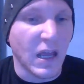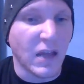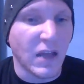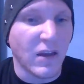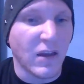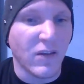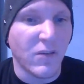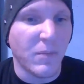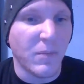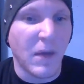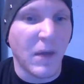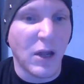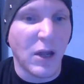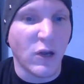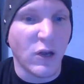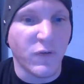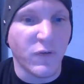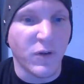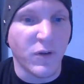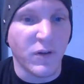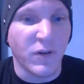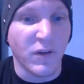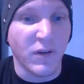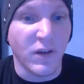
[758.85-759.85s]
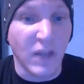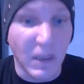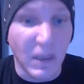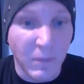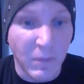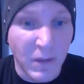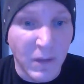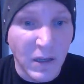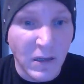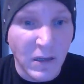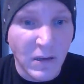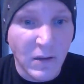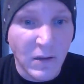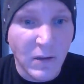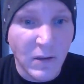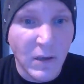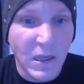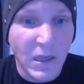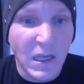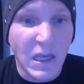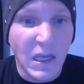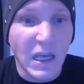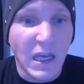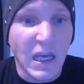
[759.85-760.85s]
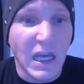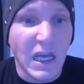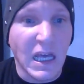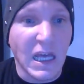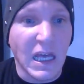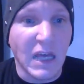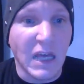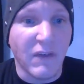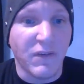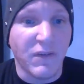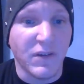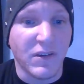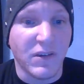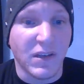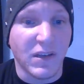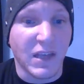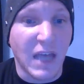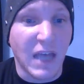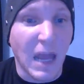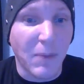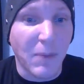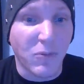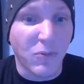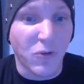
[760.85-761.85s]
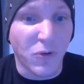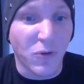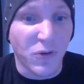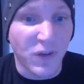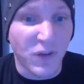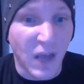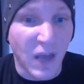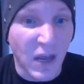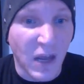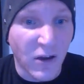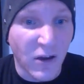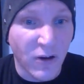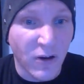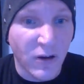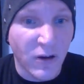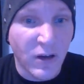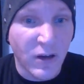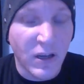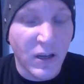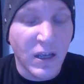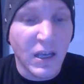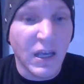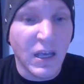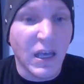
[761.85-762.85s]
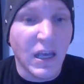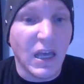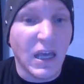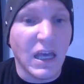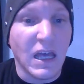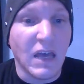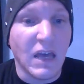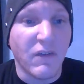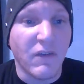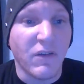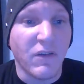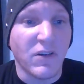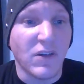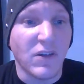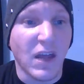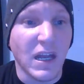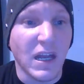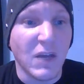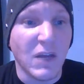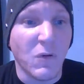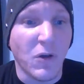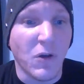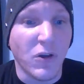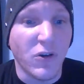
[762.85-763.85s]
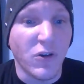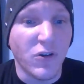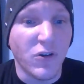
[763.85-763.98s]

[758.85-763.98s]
It doesn't matter if it's a demon, if it's a Caped Crusader, if it's anyone.